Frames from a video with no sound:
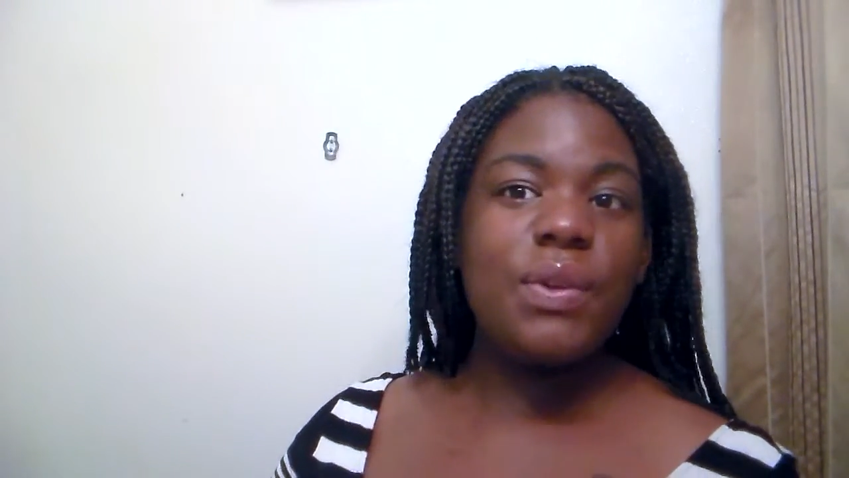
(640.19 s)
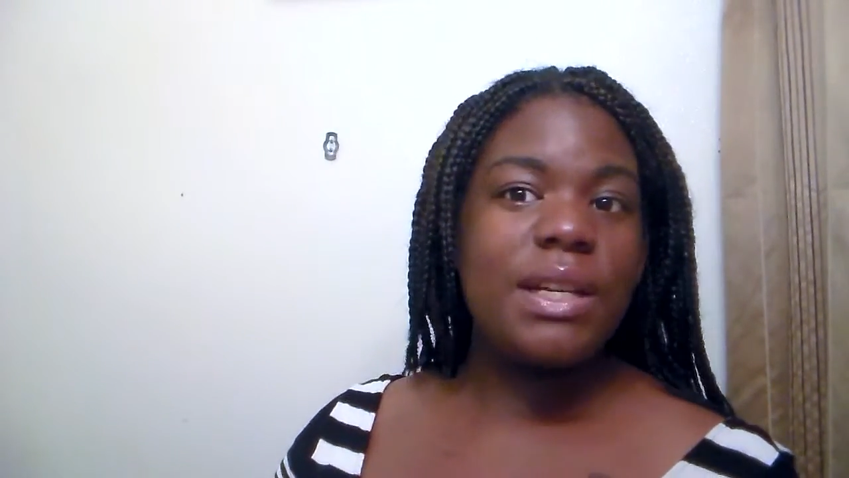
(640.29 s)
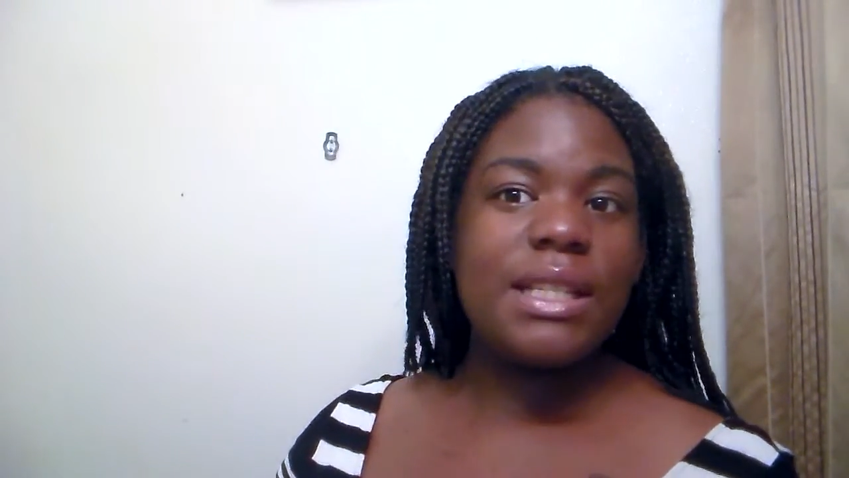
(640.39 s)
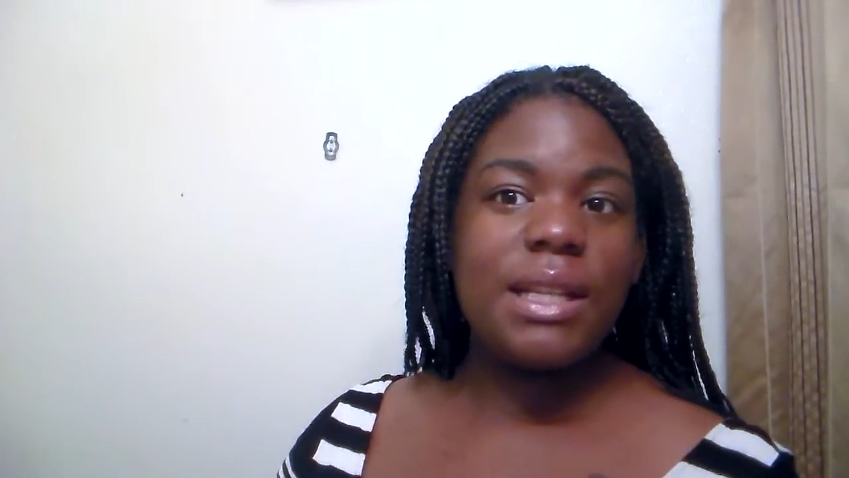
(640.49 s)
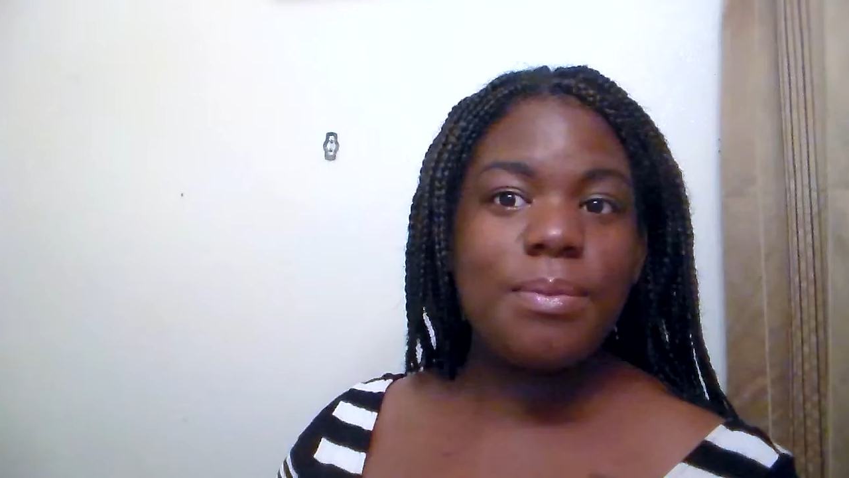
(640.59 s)
you
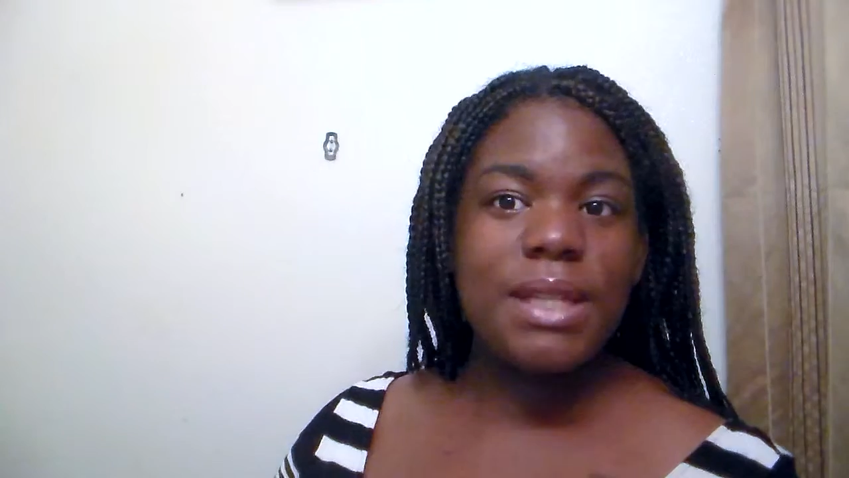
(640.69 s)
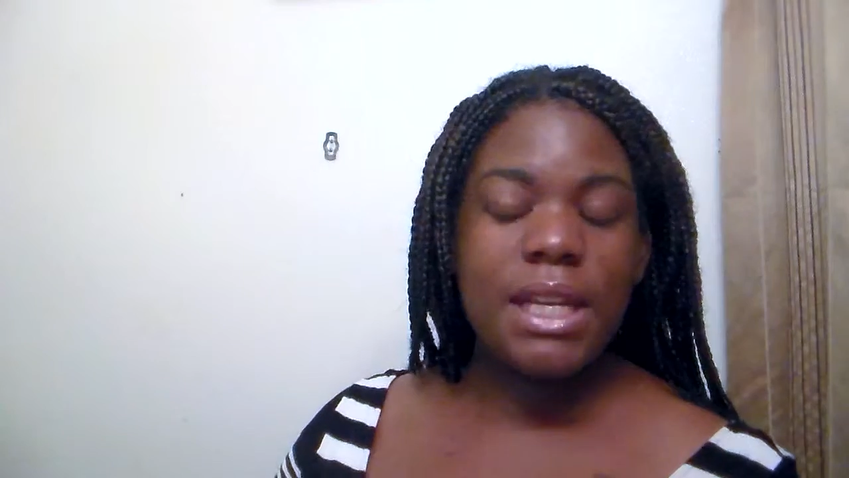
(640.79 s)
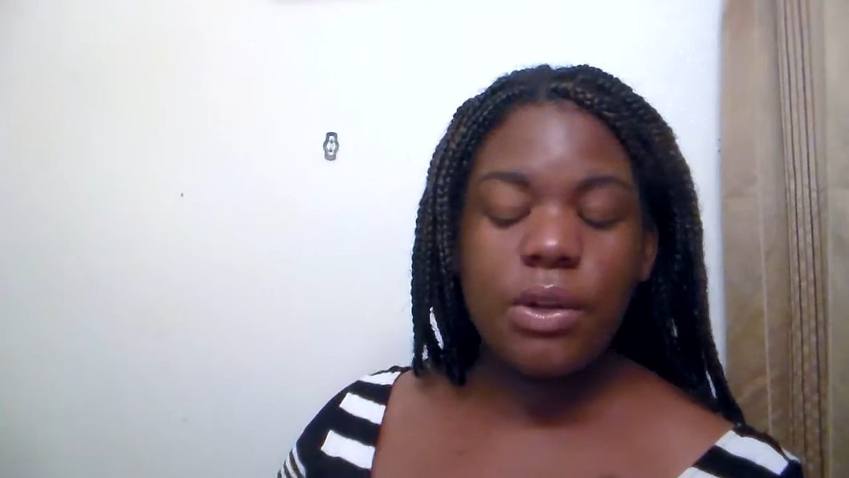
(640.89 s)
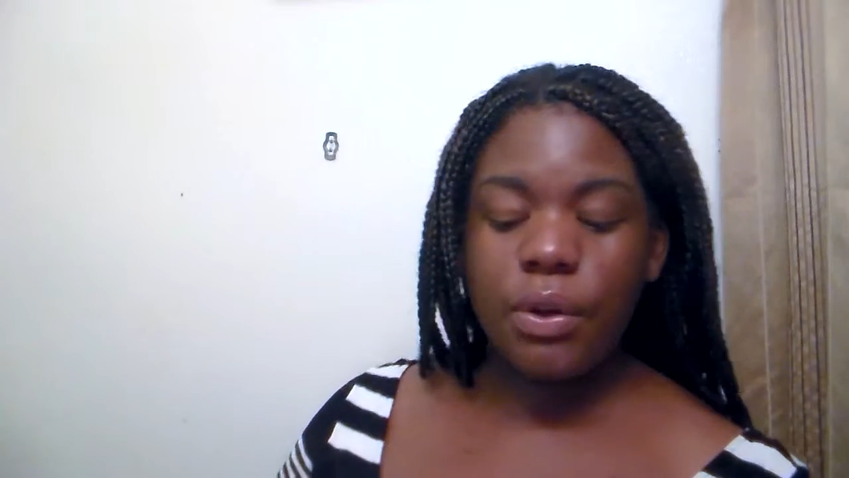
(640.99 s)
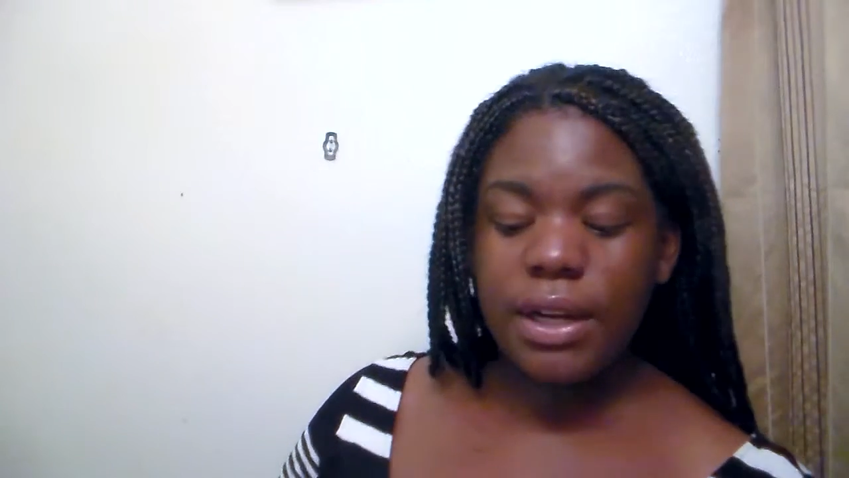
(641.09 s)
guys an
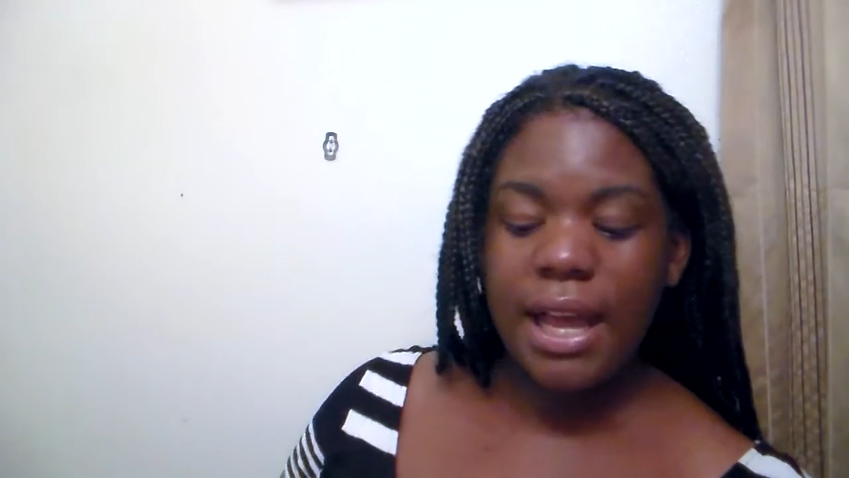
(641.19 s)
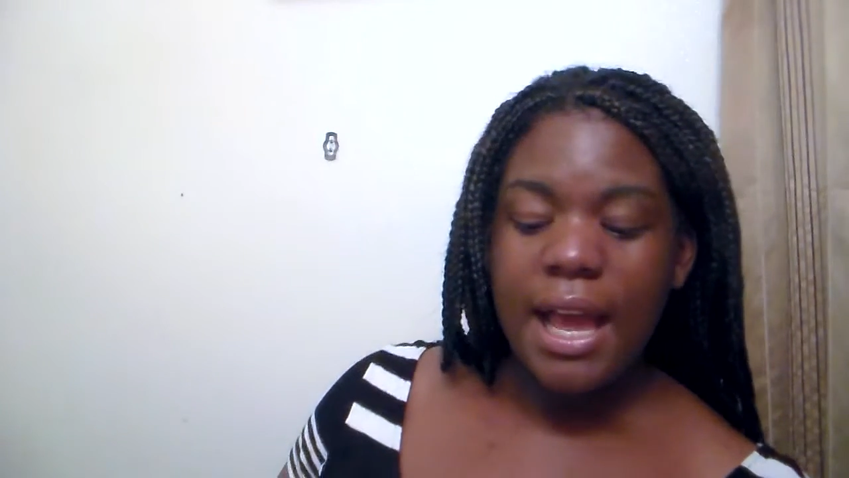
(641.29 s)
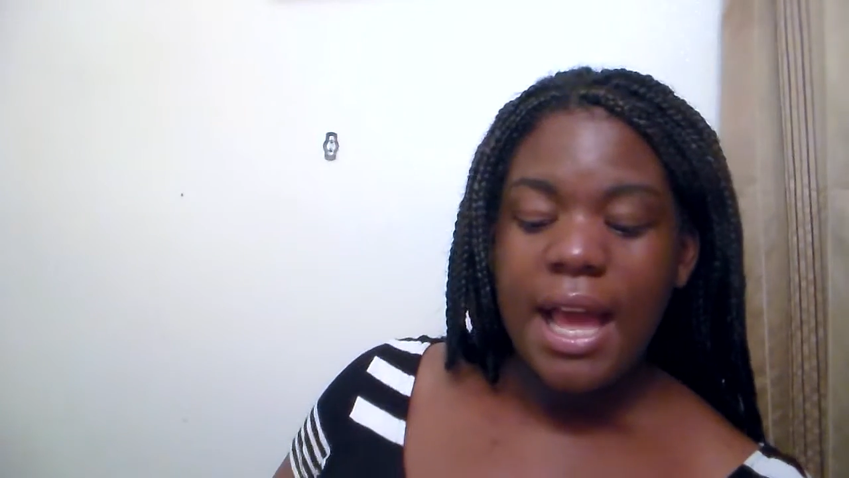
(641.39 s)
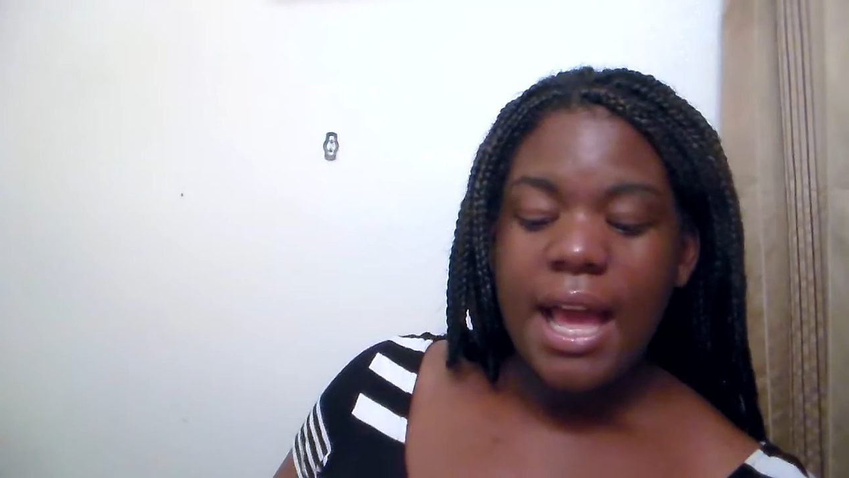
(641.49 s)
update on